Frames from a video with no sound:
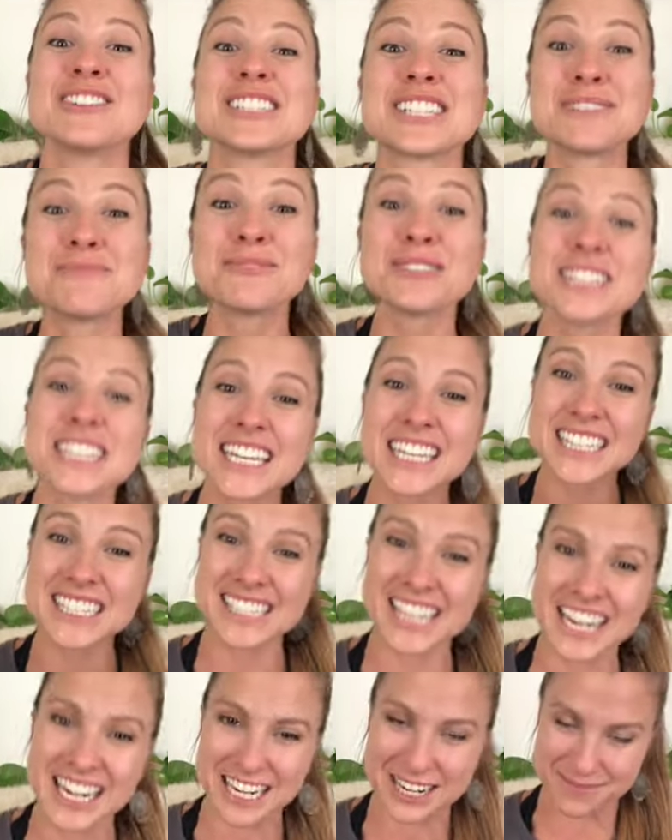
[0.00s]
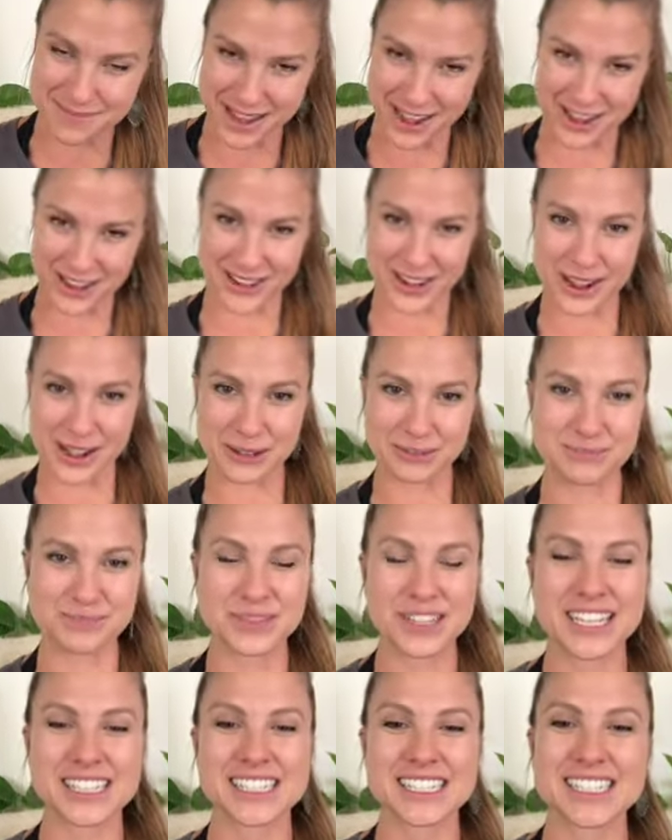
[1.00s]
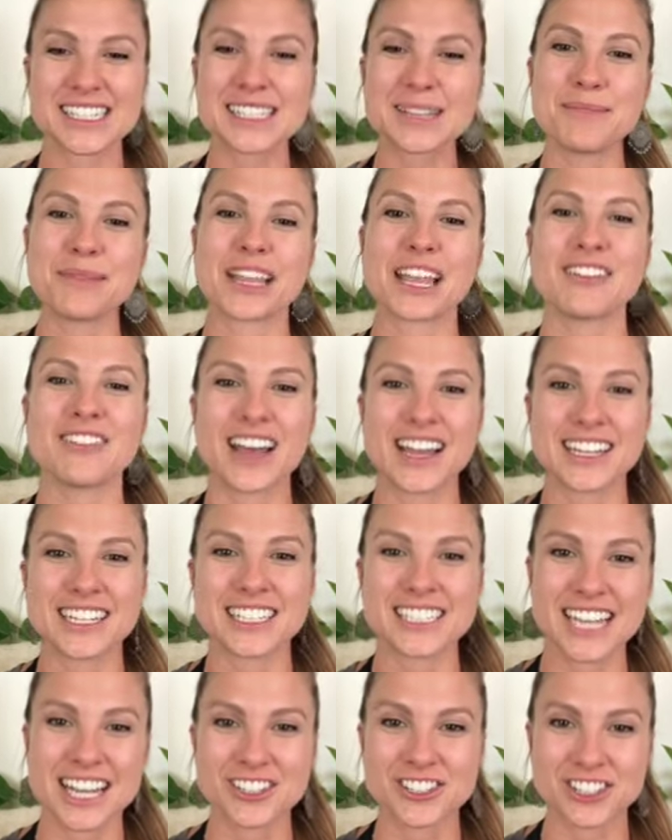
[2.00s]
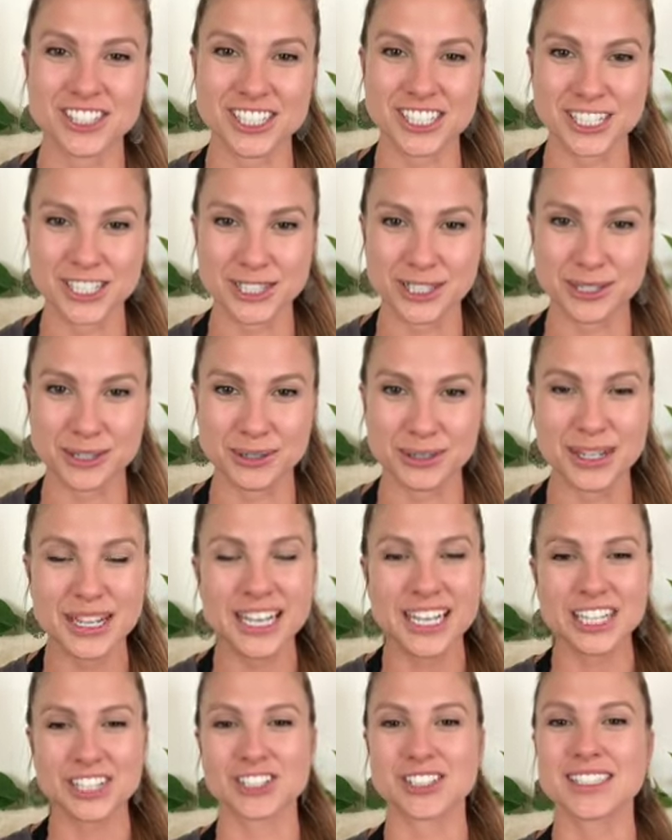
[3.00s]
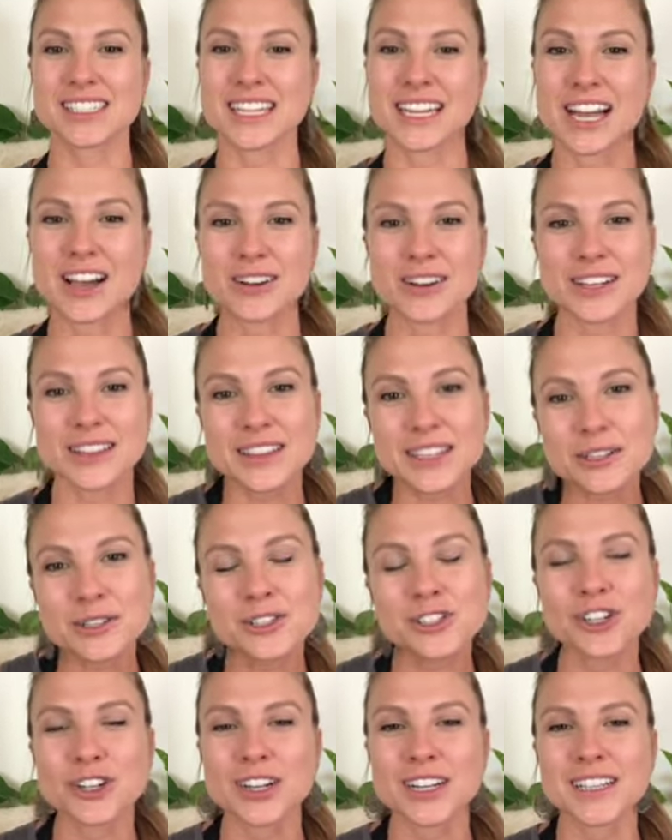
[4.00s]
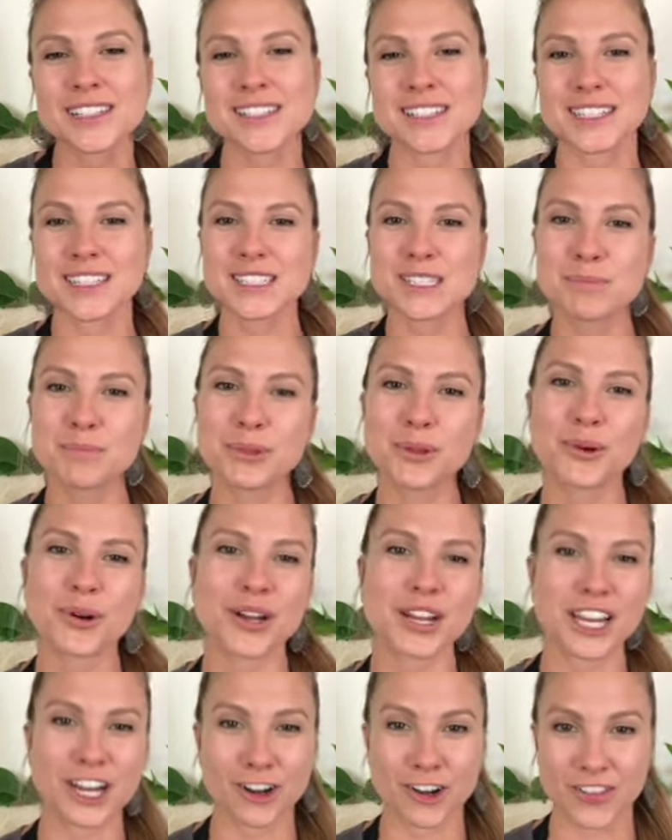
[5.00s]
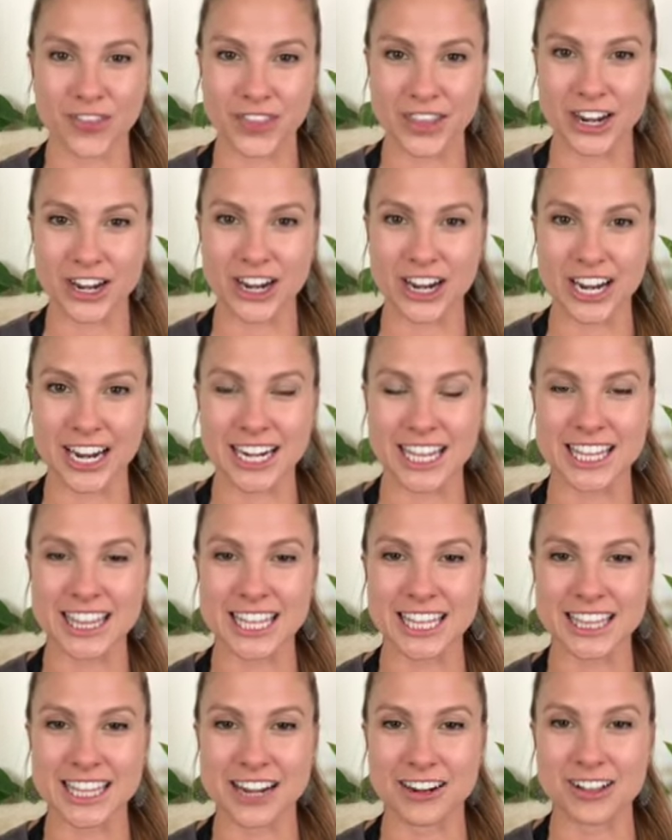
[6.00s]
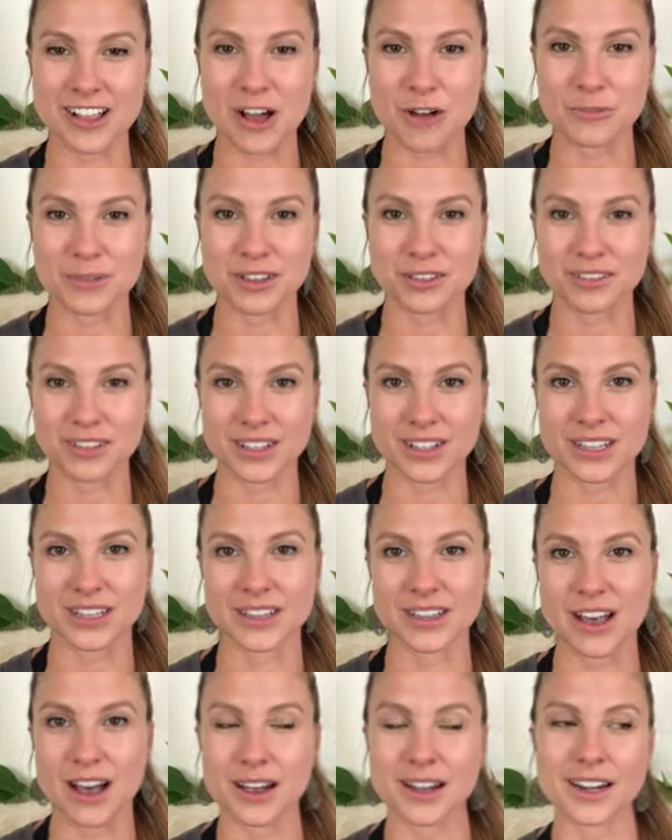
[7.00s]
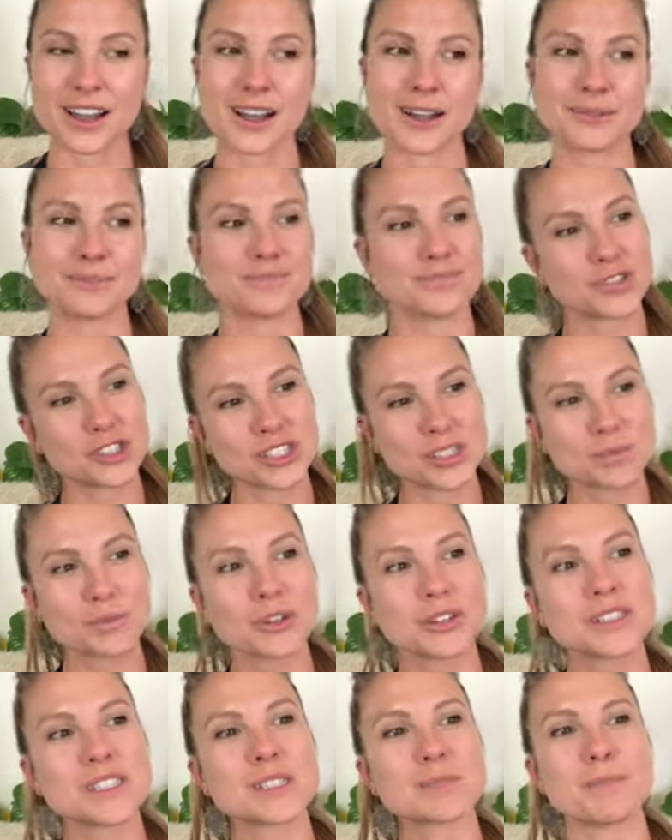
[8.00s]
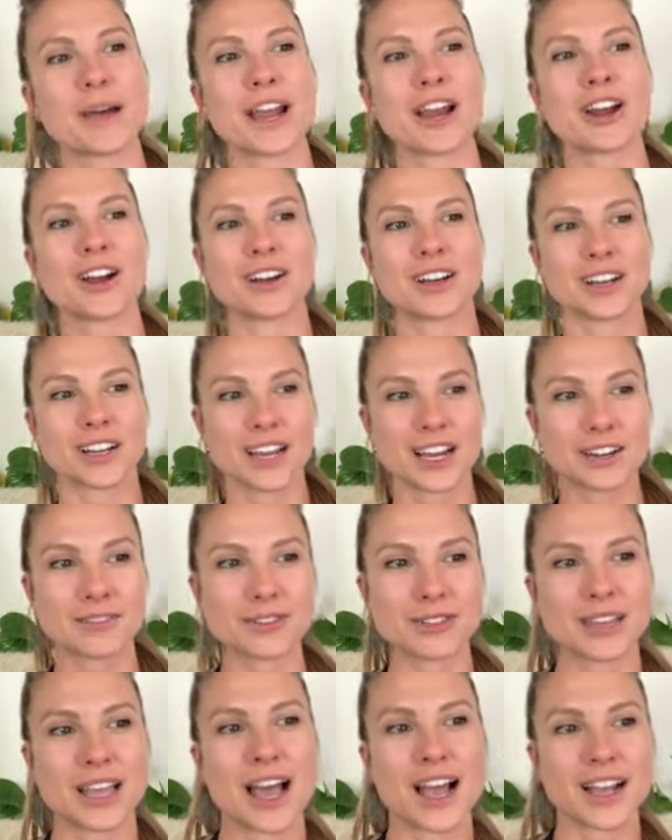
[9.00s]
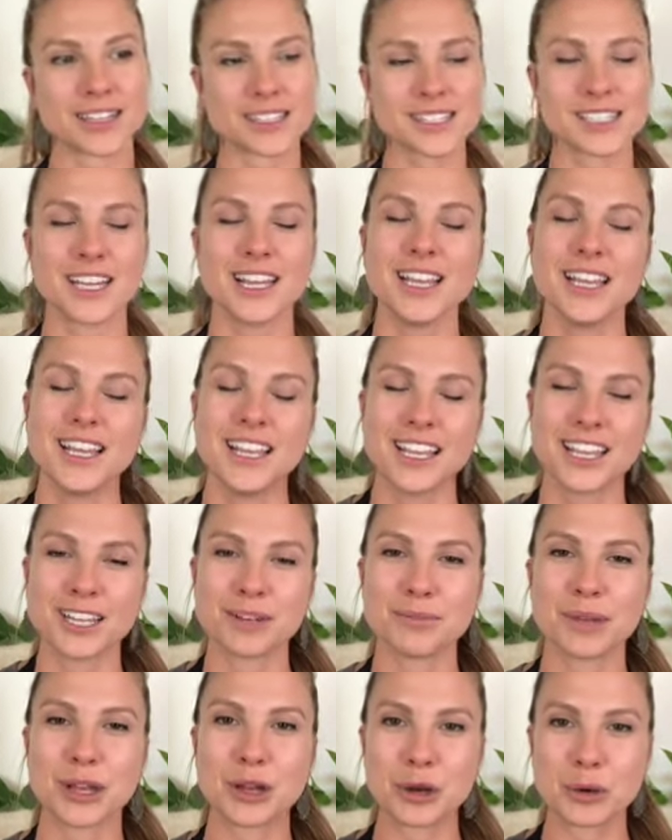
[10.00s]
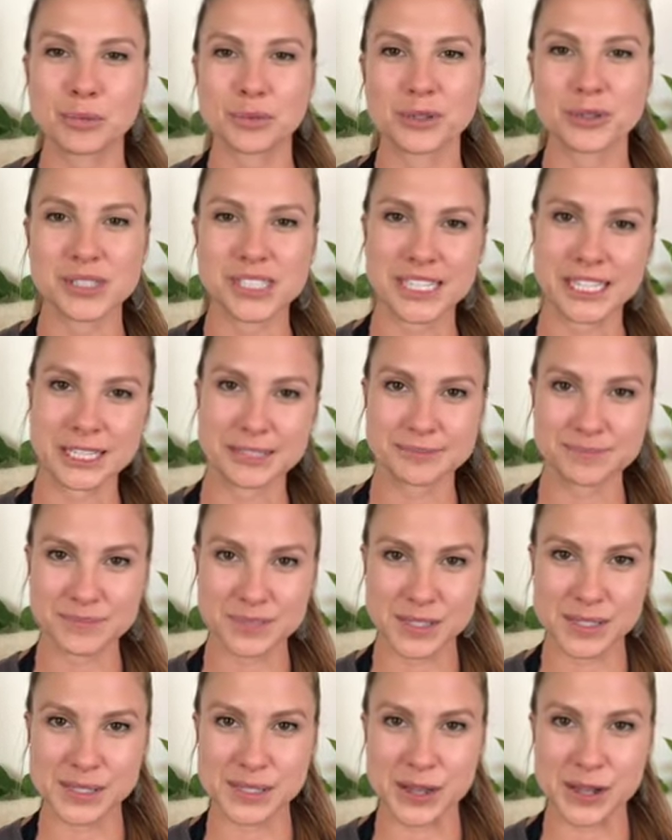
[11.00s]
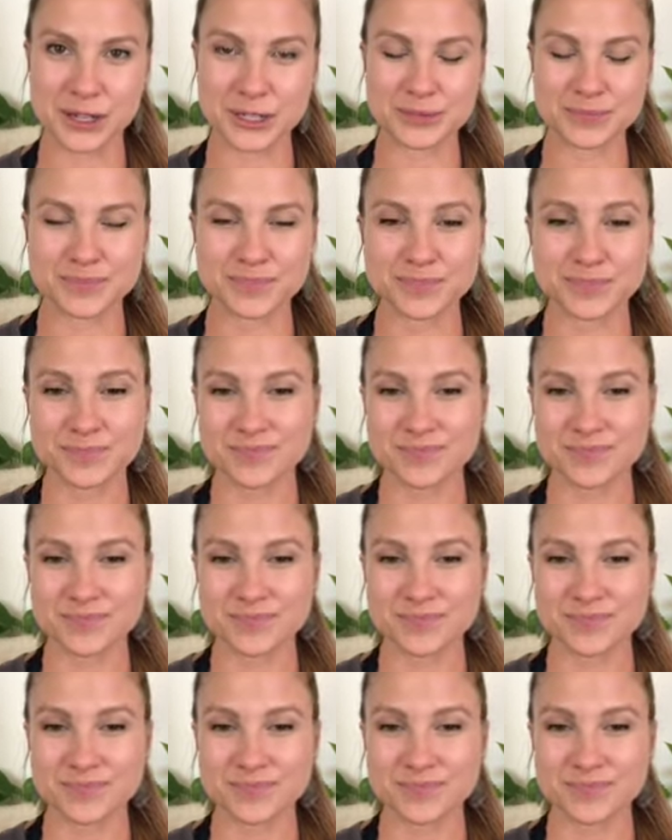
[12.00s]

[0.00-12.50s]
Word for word: which I'm really really excited about because um, it is something I've had an intention to do. Just get out on little journeys and explore here and there, and I think that'll help me feel a lot um, just more inspired and kind of relaxed in my home routine. So